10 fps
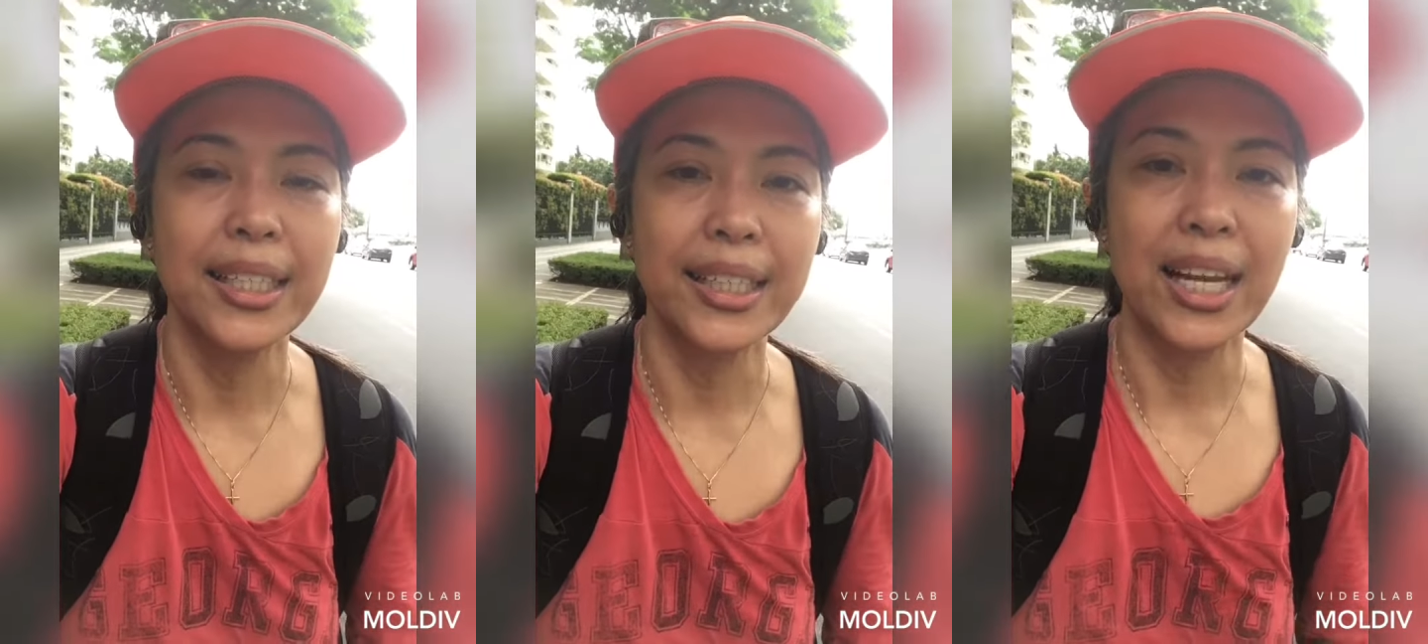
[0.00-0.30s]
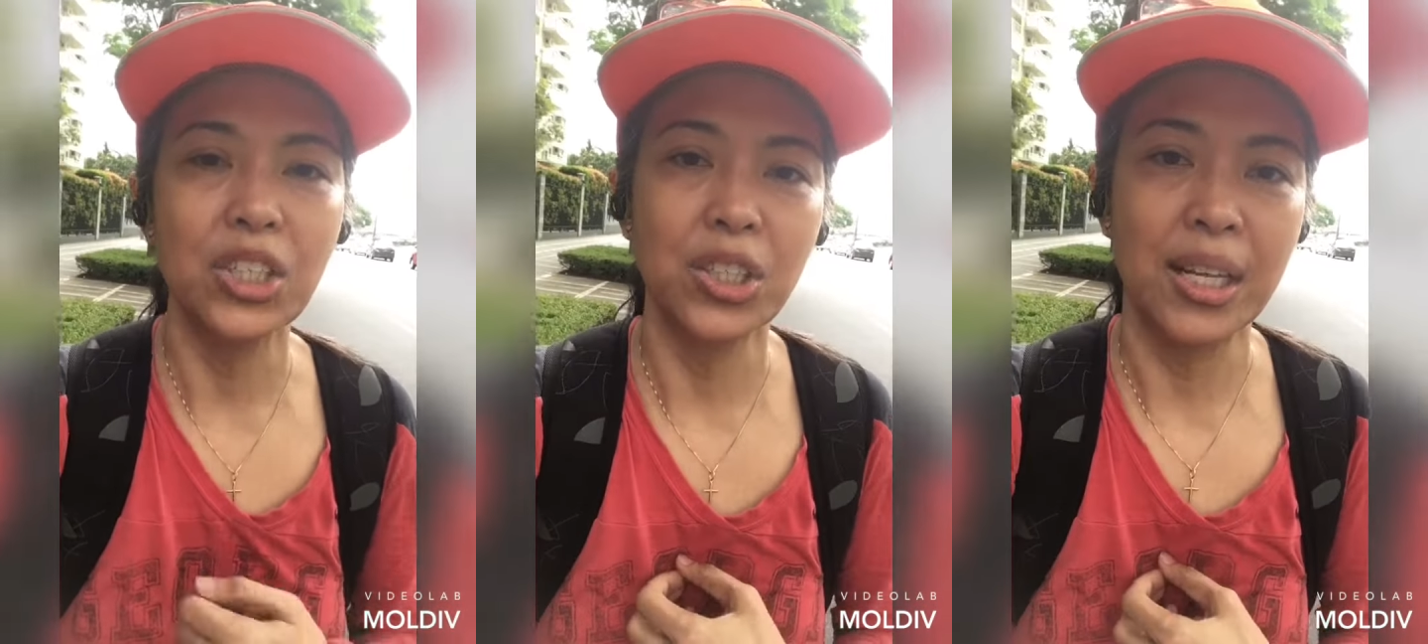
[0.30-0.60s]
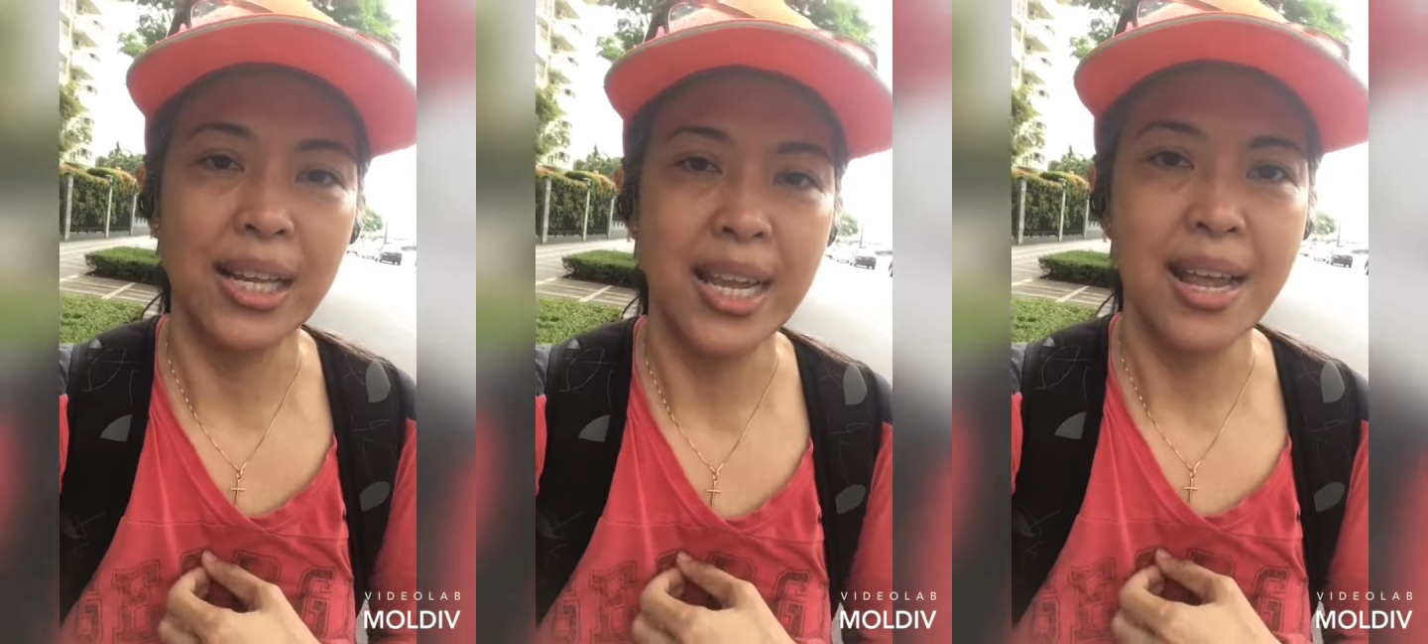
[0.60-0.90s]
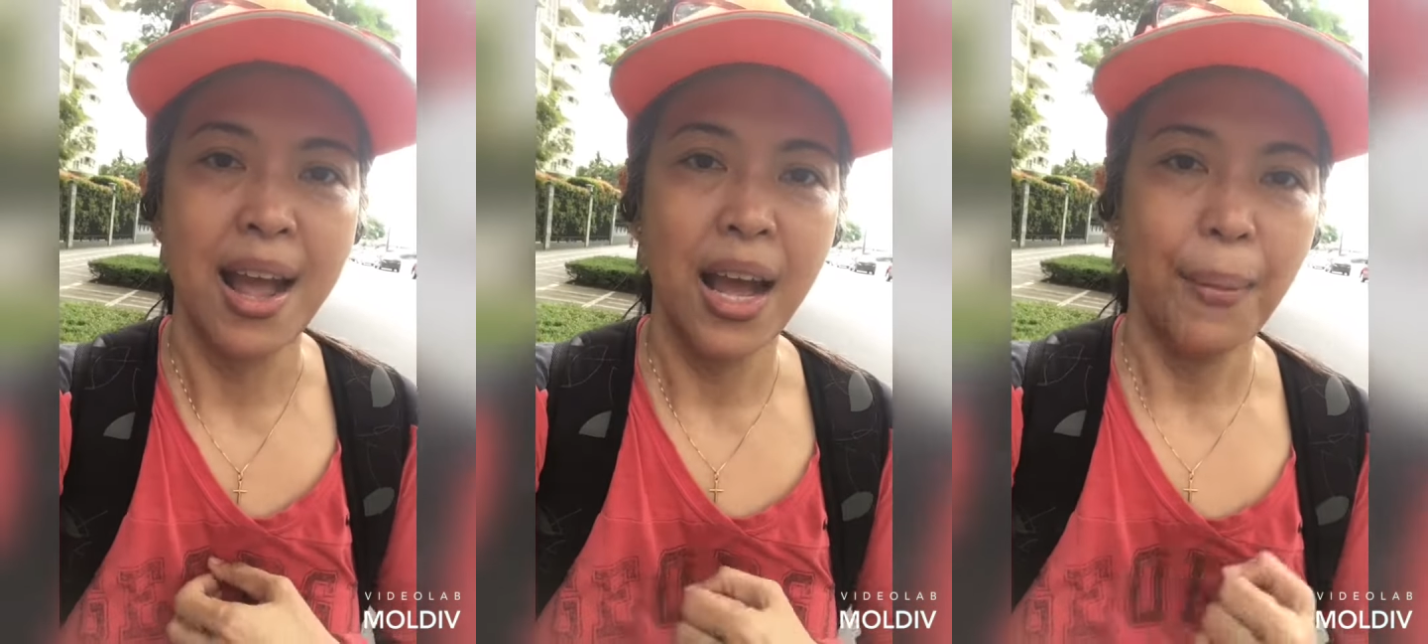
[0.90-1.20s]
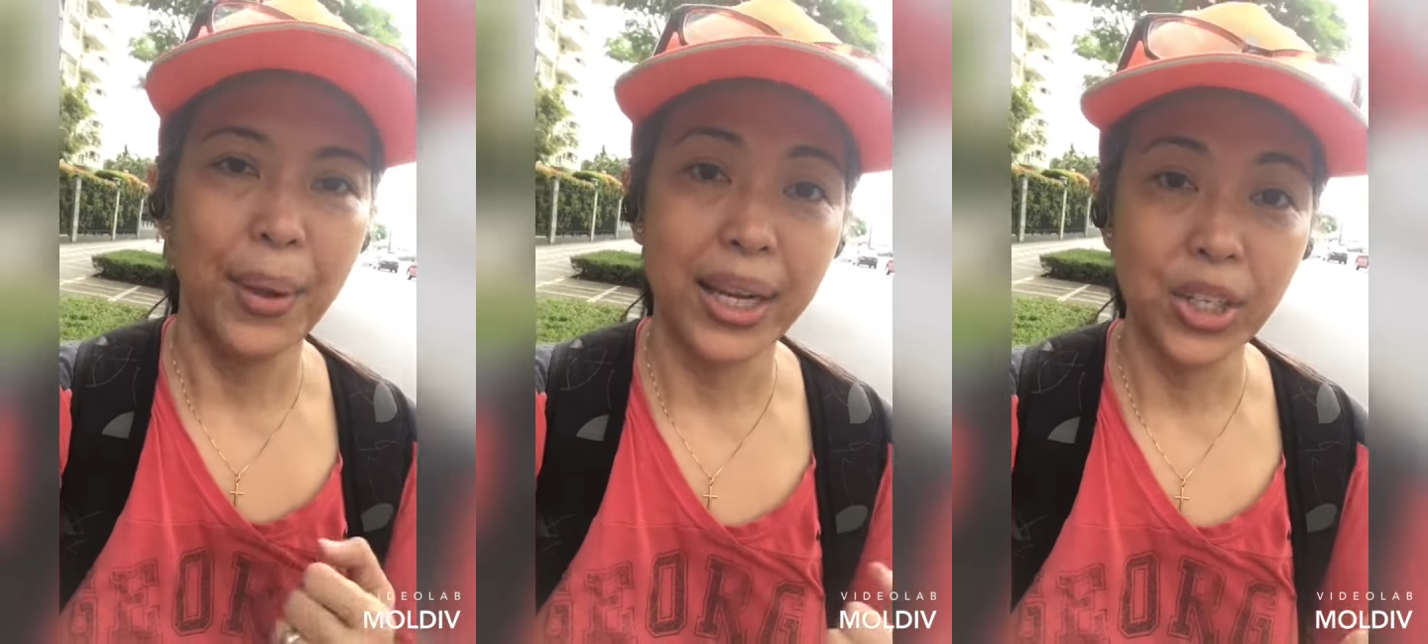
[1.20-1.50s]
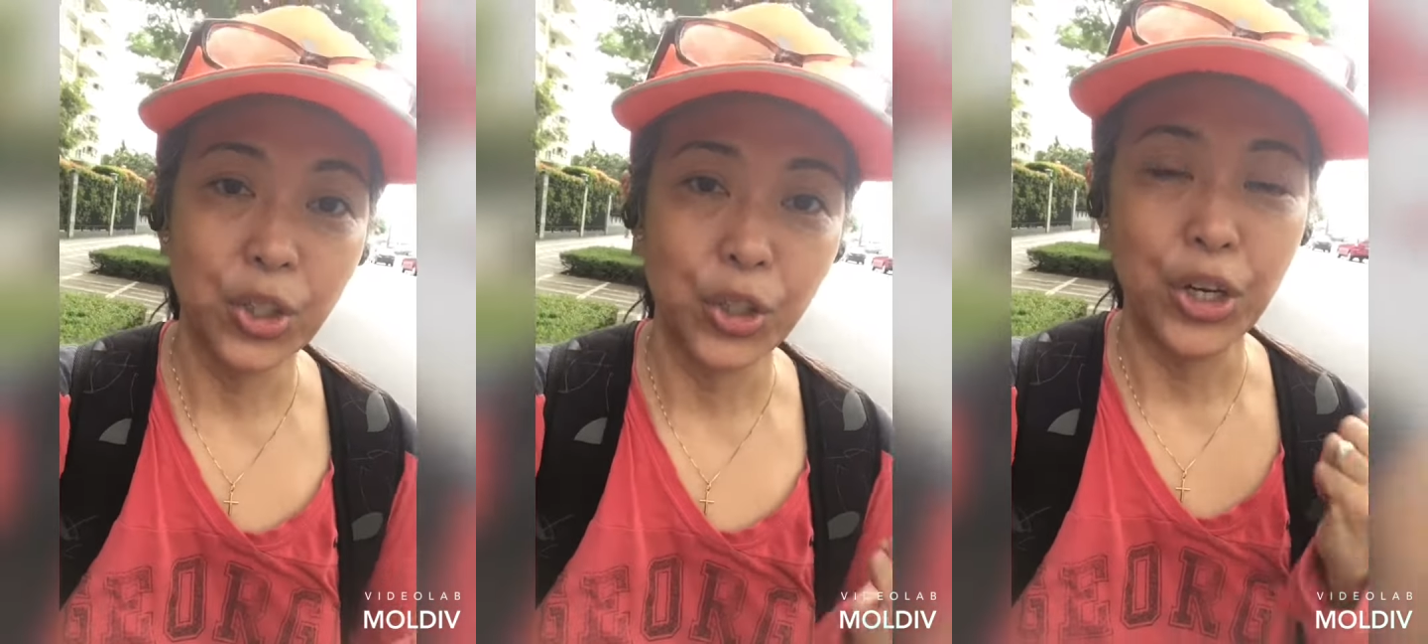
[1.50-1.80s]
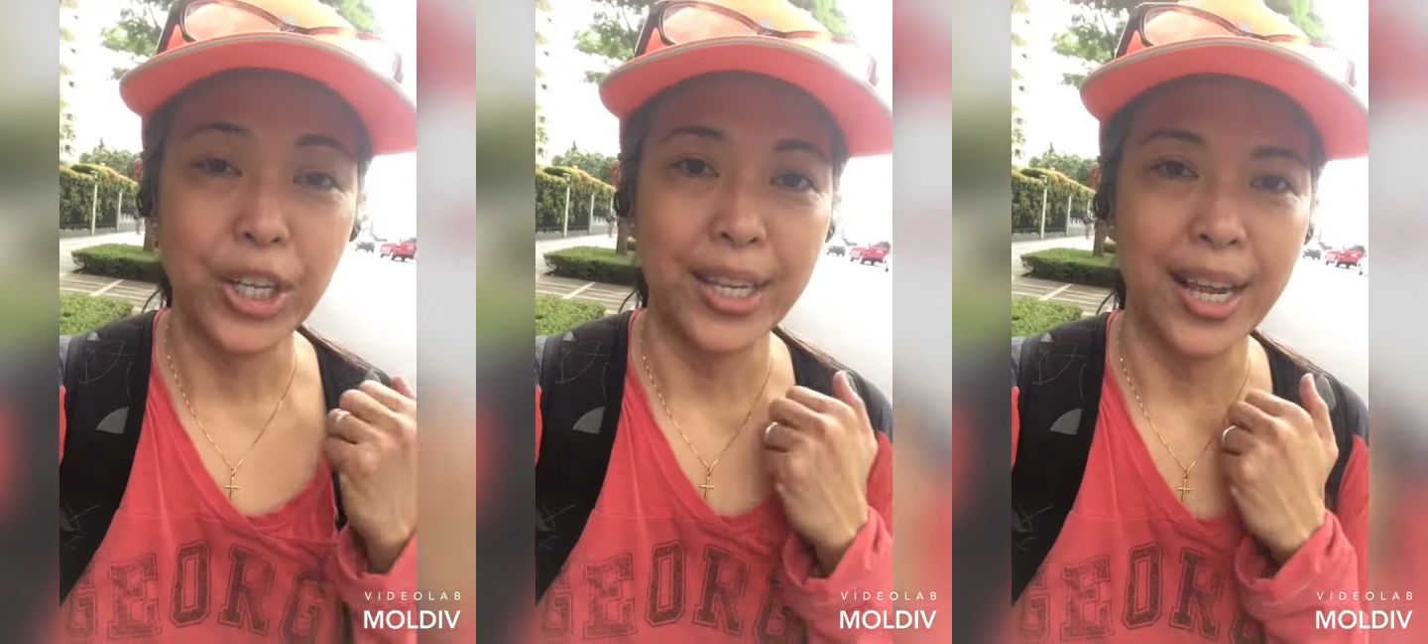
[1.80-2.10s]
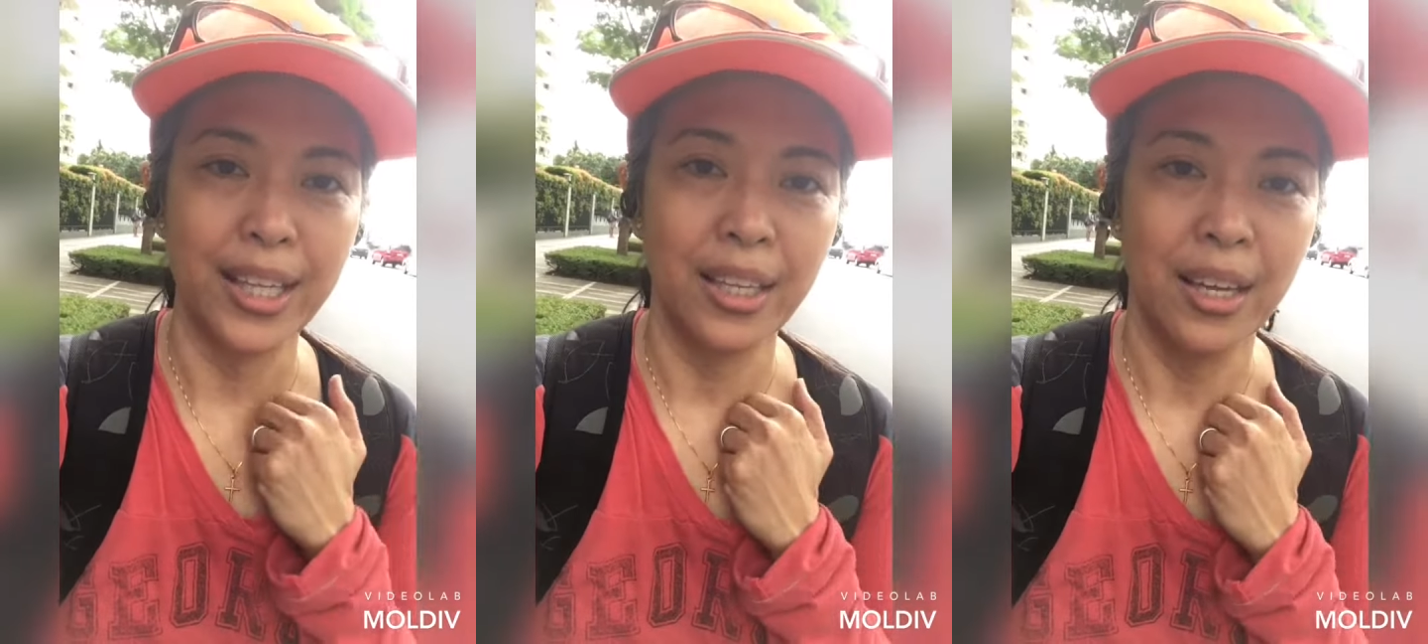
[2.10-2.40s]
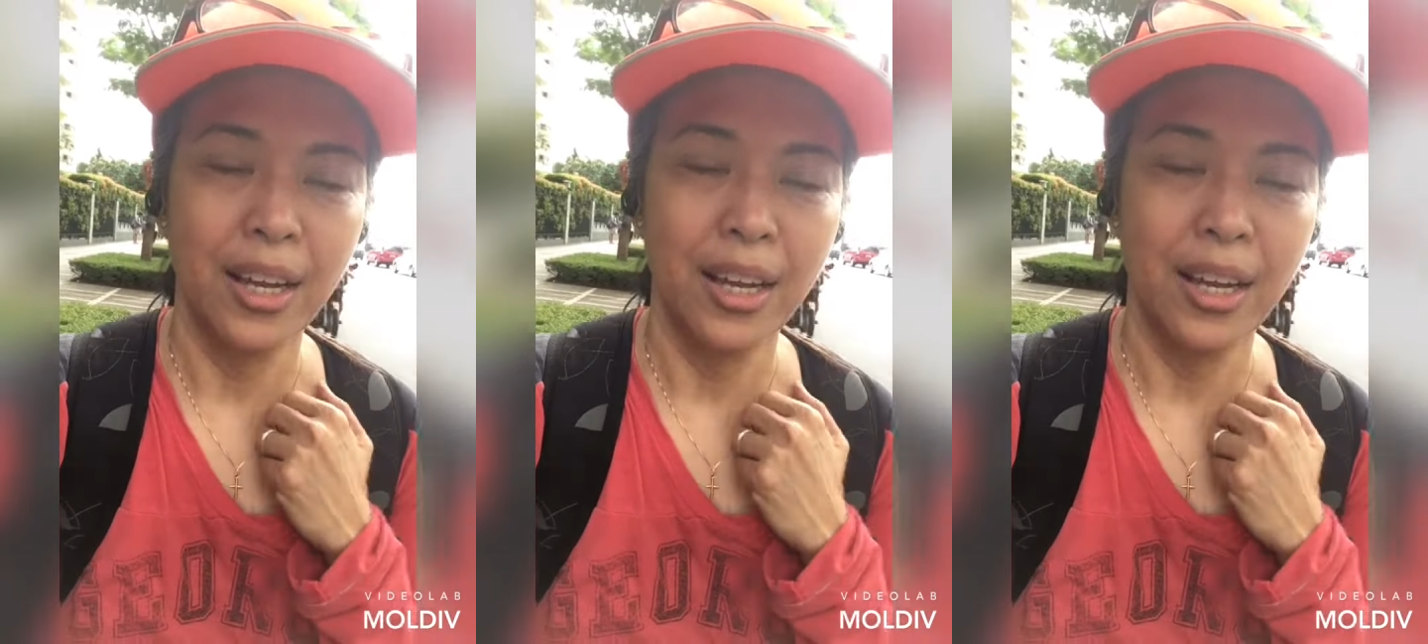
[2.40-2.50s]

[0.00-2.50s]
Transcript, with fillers: intentionally making sure that